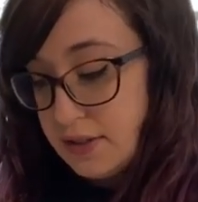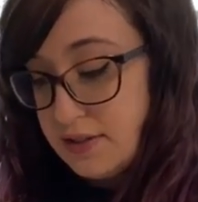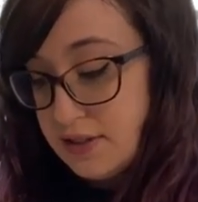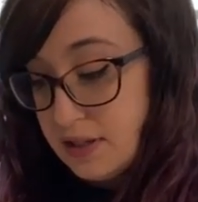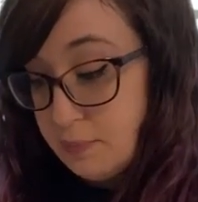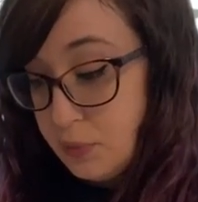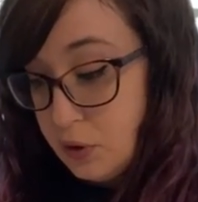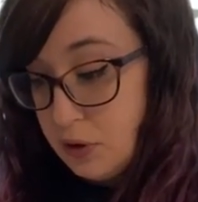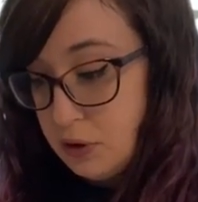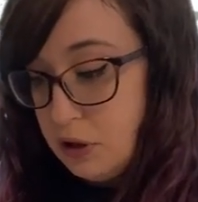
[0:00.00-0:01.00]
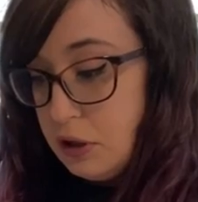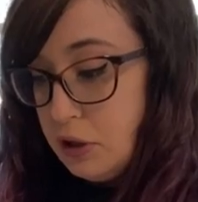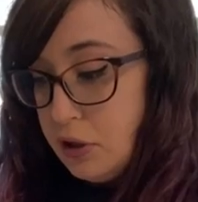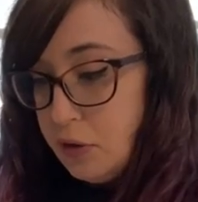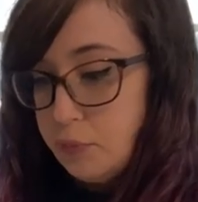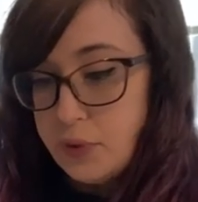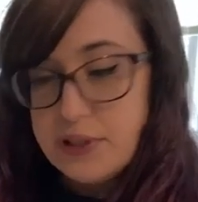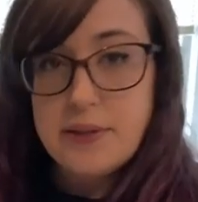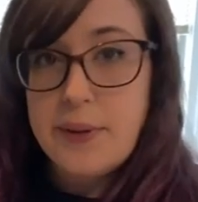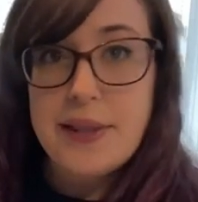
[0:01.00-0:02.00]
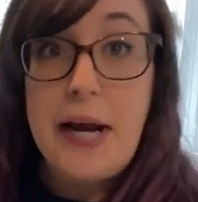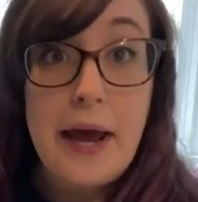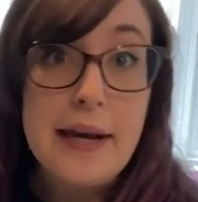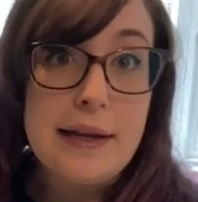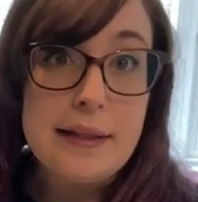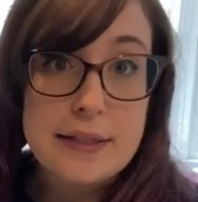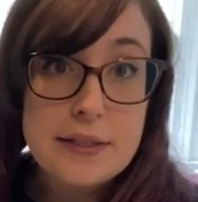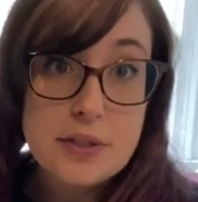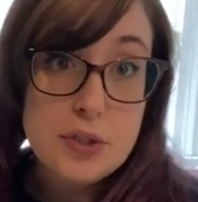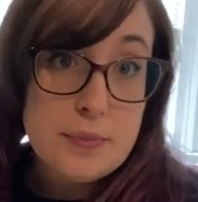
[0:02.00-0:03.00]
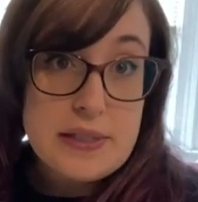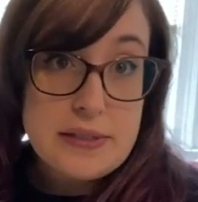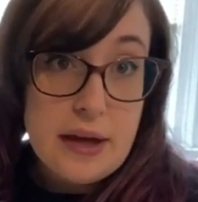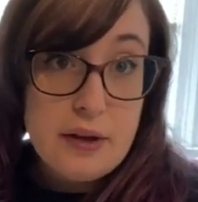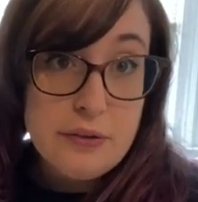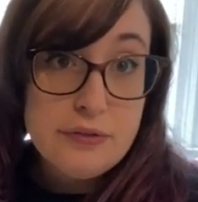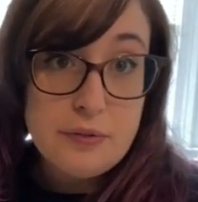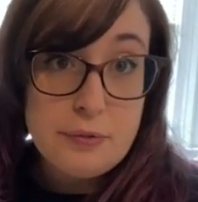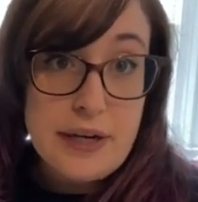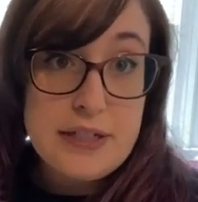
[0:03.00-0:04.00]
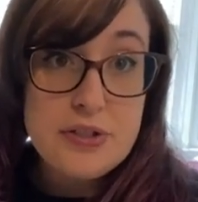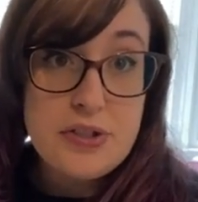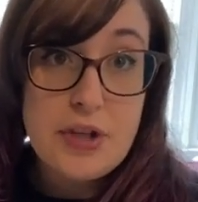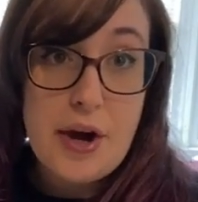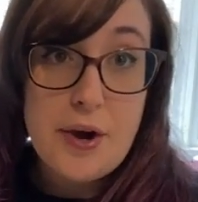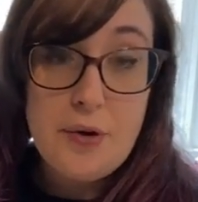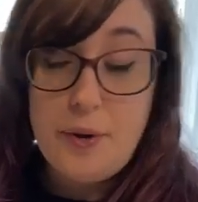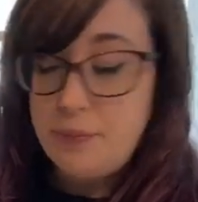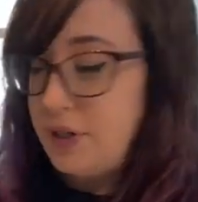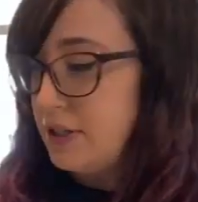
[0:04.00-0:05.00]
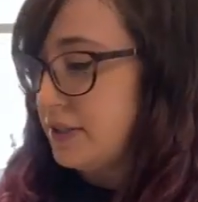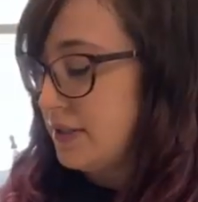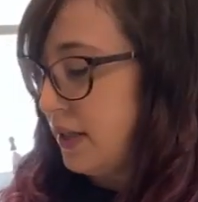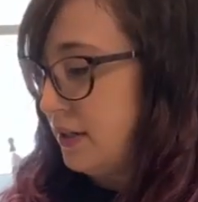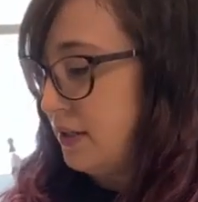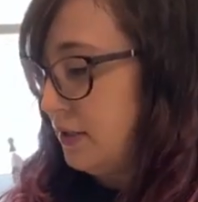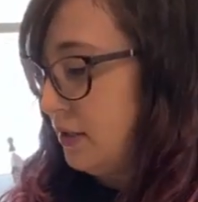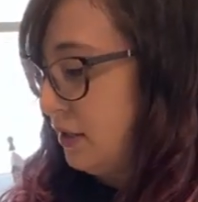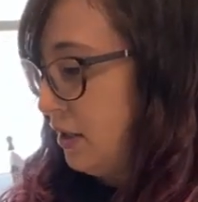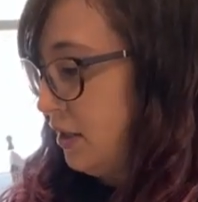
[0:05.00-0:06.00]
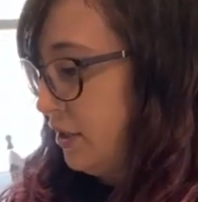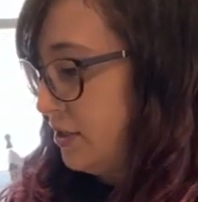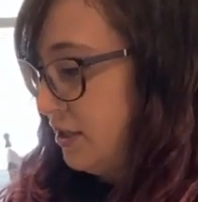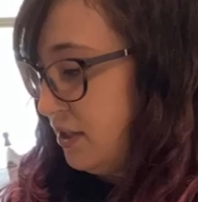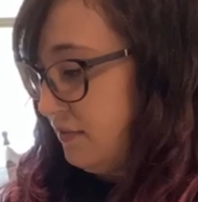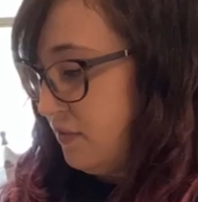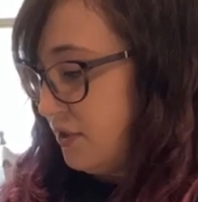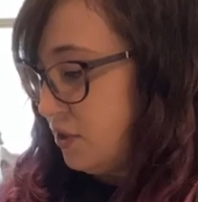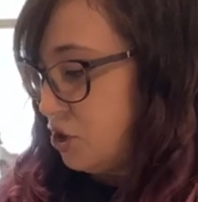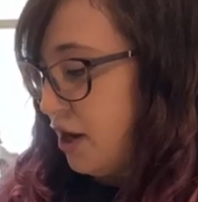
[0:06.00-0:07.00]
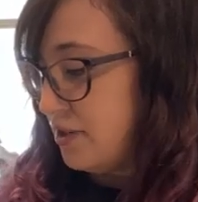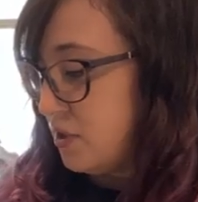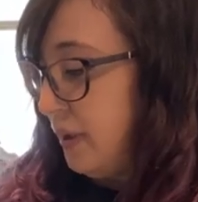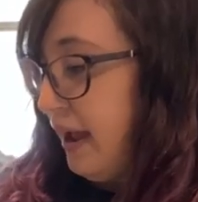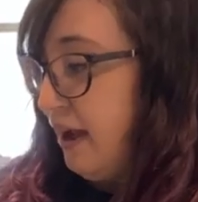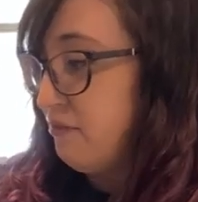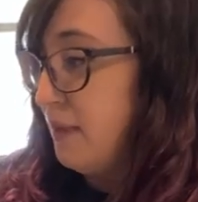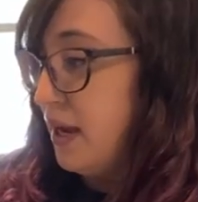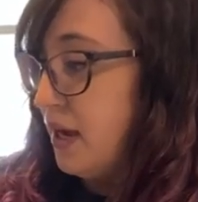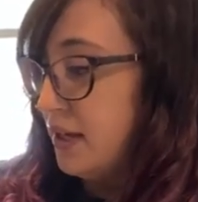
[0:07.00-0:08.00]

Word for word: it's simple but it's something that I didn't think to do myself, right? So I'm pretty excited uh, to give this a try. So I have my